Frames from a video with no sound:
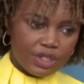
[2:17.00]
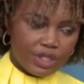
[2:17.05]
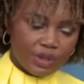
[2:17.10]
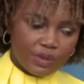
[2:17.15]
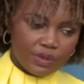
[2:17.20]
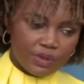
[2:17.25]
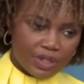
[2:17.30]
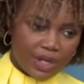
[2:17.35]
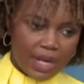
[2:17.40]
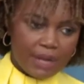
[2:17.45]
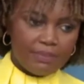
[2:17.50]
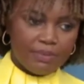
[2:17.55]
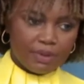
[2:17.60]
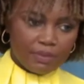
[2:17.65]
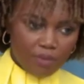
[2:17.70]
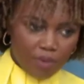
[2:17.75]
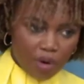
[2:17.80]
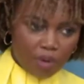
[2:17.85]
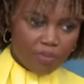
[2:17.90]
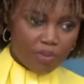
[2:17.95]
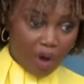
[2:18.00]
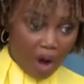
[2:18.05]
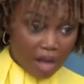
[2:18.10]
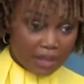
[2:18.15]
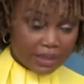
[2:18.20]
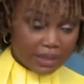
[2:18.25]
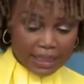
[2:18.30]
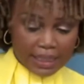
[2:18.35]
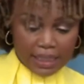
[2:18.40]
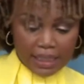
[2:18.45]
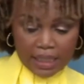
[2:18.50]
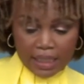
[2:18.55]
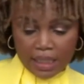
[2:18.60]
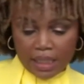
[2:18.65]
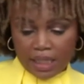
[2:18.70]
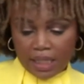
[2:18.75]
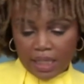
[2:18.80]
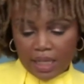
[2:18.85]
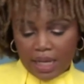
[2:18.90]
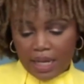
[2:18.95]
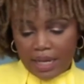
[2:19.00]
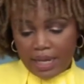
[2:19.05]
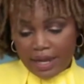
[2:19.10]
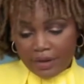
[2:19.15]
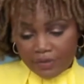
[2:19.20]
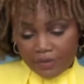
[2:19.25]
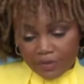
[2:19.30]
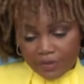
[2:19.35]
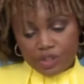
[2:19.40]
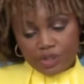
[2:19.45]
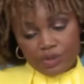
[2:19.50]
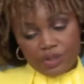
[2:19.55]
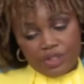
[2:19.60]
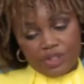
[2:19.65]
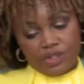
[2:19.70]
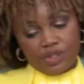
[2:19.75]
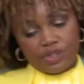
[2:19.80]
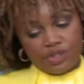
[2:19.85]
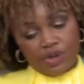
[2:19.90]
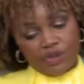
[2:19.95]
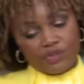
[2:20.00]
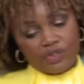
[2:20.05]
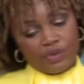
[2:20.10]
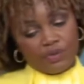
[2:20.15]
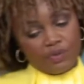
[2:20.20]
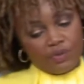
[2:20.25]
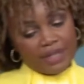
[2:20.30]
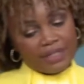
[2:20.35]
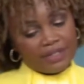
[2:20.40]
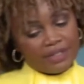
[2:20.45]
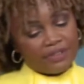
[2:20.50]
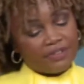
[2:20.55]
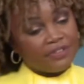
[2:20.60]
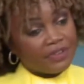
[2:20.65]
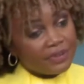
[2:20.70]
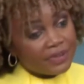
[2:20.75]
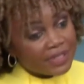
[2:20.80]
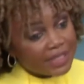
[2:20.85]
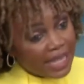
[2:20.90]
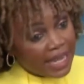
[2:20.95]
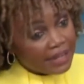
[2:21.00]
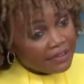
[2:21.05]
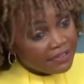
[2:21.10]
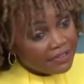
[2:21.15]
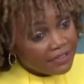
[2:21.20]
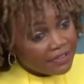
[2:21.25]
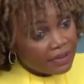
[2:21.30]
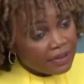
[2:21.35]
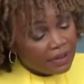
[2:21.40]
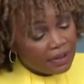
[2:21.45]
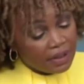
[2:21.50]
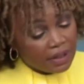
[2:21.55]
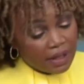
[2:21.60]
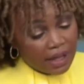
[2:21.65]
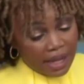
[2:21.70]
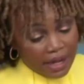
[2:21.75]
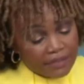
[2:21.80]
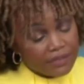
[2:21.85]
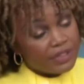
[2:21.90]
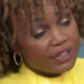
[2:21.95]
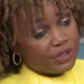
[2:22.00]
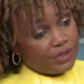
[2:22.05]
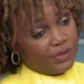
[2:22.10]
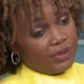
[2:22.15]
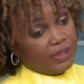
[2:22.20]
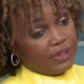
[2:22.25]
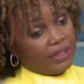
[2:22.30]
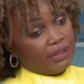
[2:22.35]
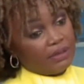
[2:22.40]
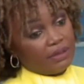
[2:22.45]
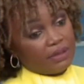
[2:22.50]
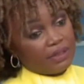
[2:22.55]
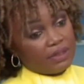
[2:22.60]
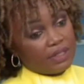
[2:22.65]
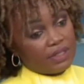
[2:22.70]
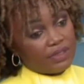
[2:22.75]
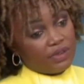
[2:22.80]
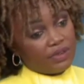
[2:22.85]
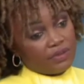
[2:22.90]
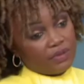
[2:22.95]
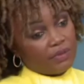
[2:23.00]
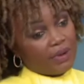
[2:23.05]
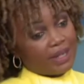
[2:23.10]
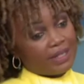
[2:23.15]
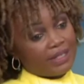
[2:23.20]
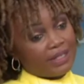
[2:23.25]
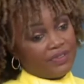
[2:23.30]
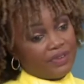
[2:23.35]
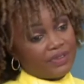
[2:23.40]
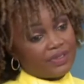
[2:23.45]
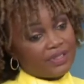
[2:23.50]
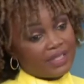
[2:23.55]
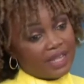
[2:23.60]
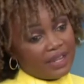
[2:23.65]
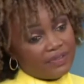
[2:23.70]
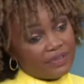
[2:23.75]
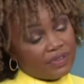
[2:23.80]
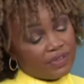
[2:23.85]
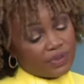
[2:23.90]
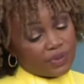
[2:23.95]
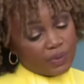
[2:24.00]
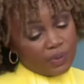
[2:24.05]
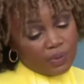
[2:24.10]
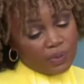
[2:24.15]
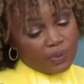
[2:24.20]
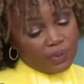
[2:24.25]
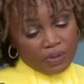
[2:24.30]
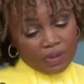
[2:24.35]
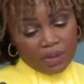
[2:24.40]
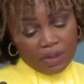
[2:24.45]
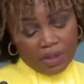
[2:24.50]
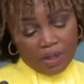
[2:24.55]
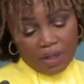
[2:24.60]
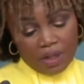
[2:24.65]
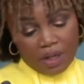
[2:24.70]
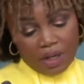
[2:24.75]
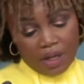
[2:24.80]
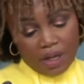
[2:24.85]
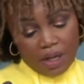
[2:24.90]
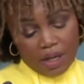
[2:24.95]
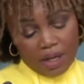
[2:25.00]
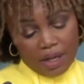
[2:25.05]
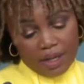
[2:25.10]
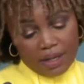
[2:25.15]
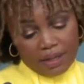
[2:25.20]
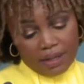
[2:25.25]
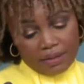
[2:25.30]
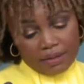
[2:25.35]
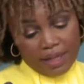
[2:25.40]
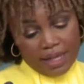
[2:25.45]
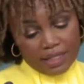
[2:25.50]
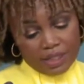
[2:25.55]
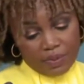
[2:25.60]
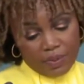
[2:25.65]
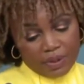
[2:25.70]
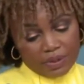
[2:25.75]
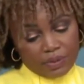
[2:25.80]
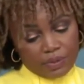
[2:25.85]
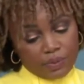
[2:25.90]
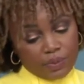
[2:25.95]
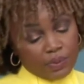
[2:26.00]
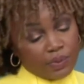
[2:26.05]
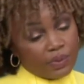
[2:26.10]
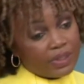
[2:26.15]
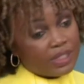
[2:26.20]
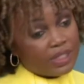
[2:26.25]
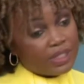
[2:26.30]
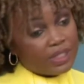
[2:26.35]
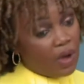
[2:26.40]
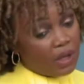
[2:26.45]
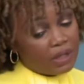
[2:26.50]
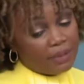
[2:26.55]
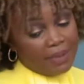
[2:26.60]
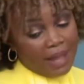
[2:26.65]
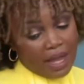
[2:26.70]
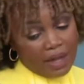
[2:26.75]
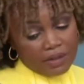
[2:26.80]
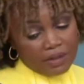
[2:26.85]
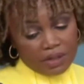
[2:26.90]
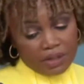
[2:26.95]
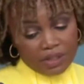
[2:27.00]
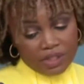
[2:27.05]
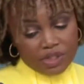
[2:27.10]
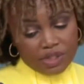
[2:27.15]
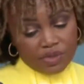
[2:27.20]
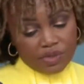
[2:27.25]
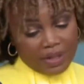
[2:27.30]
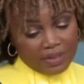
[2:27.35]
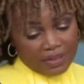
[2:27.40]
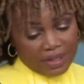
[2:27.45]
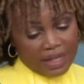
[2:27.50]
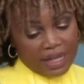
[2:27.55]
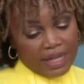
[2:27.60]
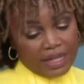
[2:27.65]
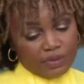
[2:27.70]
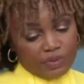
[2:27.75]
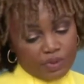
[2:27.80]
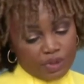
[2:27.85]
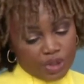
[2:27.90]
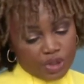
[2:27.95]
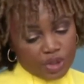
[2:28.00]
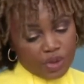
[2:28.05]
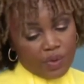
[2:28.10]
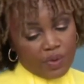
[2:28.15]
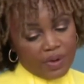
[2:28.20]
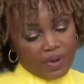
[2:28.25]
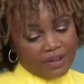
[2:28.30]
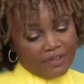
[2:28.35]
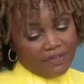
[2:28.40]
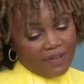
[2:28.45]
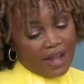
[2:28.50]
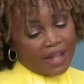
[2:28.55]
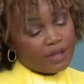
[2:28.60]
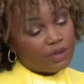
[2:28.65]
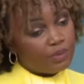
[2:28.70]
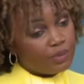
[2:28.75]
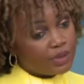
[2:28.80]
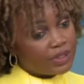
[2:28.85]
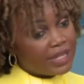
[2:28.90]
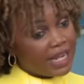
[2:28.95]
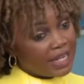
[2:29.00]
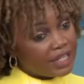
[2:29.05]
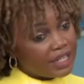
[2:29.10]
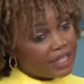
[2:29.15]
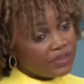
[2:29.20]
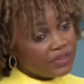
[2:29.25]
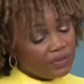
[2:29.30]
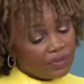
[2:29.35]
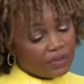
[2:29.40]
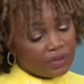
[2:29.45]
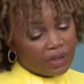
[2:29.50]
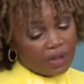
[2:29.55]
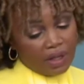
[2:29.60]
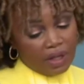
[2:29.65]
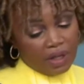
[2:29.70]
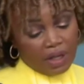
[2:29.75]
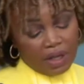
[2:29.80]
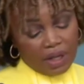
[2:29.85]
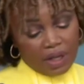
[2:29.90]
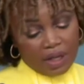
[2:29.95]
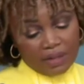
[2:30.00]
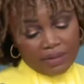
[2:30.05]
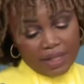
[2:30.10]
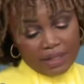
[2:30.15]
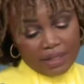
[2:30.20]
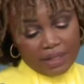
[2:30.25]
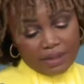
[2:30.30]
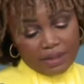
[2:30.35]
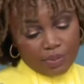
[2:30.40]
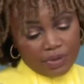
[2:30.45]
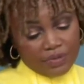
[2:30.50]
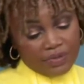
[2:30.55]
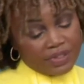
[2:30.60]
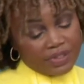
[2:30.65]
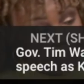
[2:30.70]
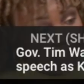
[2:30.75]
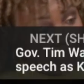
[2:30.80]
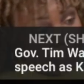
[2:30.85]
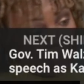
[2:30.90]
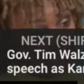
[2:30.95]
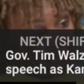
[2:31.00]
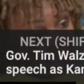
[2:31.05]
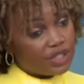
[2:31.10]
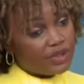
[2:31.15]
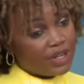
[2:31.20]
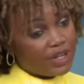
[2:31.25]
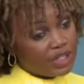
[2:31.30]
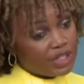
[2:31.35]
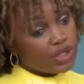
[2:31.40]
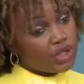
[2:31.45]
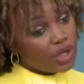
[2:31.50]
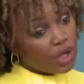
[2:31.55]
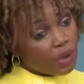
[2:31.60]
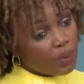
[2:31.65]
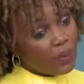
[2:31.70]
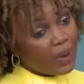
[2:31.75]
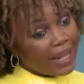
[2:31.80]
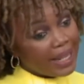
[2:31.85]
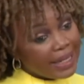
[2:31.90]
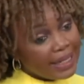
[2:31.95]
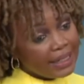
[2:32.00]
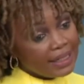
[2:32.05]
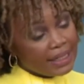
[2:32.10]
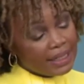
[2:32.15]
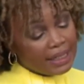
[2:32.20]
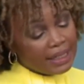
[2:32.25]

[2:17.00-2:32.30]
to DOJ, but more broadly, uh, every student deserves the right to feel safe. Every student deserves the right to feel safe in schools. Uh, that's what the rule is all about, strengthening and restoring vital protections uh, that the previous administration took away.